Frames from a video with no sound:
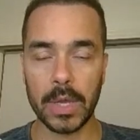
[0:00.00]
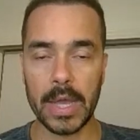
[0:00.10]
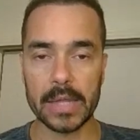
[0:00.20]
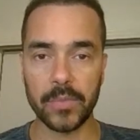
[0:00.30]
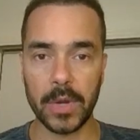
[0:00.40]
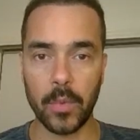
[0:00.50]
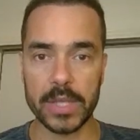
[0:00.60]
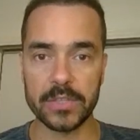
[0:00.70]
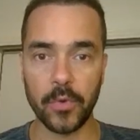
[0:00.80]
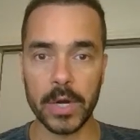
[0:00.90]
get
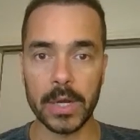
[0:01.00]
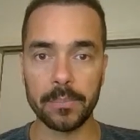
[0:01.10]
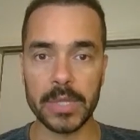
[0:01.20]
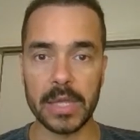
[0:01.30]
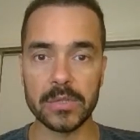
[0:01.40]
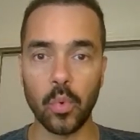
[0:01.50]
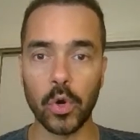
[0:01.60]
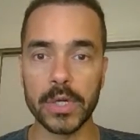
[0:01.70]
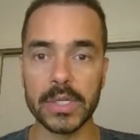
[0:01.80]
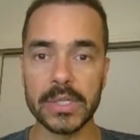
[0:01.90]
request for update
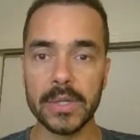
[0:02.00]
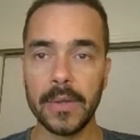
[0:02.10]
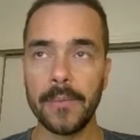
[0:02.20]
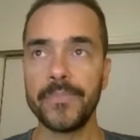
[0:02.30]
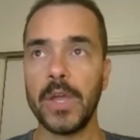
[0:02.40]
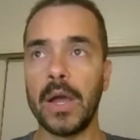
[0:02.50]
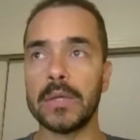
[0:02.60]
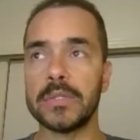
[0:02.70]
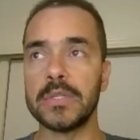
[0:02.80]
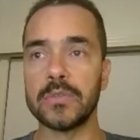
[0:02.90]
order,
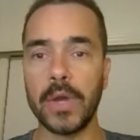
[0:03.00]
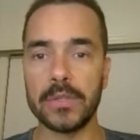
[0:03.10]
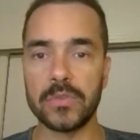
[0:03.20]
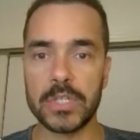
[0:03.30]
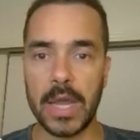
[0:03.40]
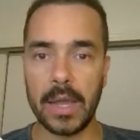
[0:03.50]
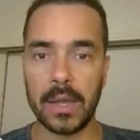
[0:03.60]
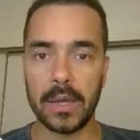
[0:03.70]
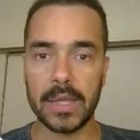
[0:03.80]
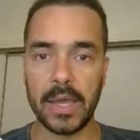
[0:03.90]
is going to
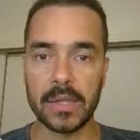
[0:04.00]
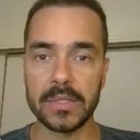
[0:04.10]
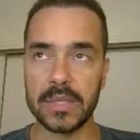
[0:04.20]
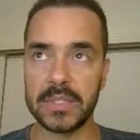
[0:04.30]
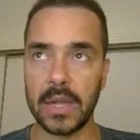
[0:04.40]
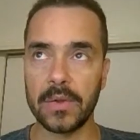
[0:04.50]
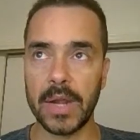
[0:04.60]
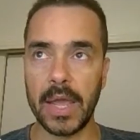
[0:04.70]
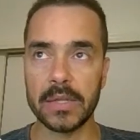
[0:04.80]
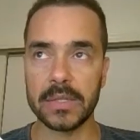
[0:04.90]
check the
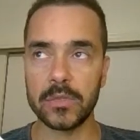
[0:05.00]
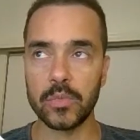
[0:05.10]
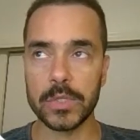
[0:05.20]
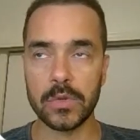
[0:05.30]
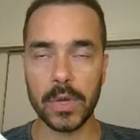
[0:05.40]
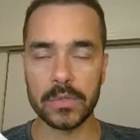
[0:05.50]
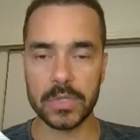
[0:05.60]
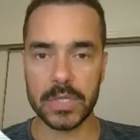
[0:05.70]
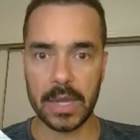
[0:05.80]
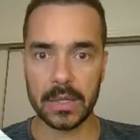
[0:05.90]
second agent who is going
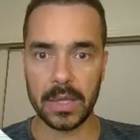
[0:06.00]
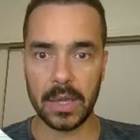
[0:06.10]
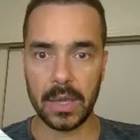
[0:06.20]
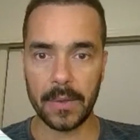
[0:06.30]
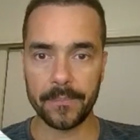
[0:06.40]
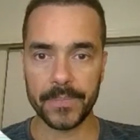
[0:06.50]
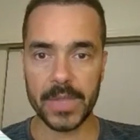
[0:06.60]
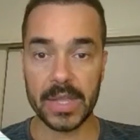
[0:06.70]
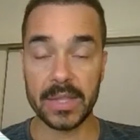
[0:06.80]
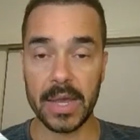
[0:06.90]
to check the
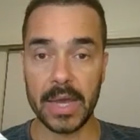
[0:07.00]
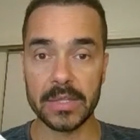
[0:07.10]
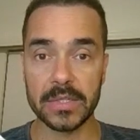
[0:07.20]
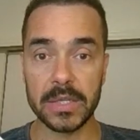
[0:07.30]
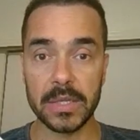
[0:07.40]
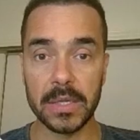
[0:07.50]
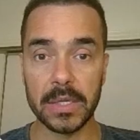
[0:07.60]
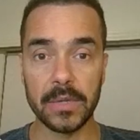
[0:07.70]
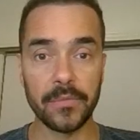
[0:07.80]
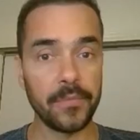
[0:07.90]
ID.
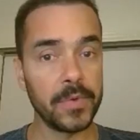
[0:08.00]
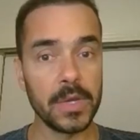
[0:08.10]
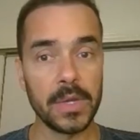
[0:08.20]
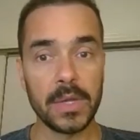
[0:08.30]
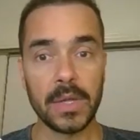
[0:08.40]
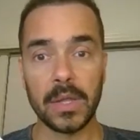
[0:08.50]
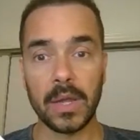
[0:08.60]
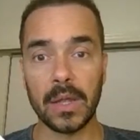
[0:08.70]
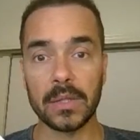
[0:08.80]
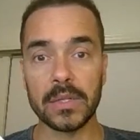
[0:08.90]
If
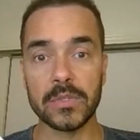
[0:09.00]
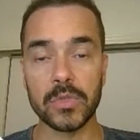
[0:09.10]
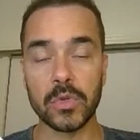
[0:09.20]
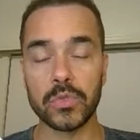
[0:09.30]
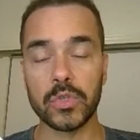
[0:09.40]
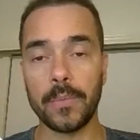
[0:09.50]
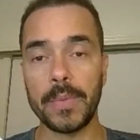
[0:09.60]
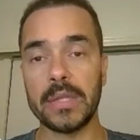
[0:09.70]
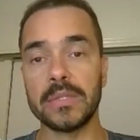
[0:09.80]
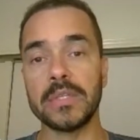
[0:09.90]
there is no
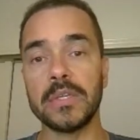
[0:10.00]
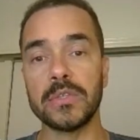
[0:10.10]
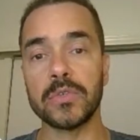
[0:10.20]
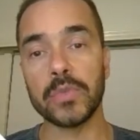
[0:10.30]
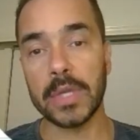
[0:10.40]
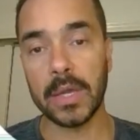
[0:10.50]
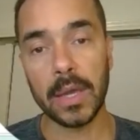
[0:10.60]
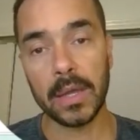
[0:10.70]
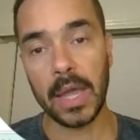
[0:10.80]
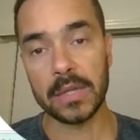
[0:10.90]
job ID, so
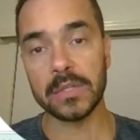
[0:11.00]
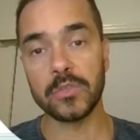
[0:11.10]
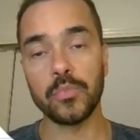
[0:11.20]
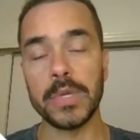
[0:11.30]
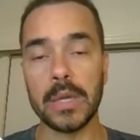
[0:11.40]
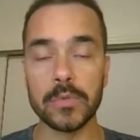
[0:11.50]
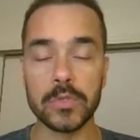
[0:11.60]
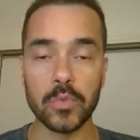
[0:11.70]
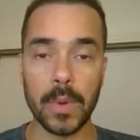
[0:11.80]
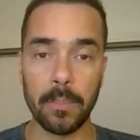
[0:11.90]
the agent will be able
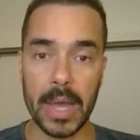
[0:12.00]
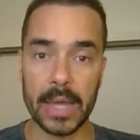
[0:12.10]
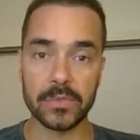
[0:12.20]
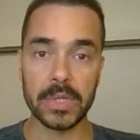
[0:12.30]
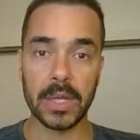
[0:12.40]
to reply to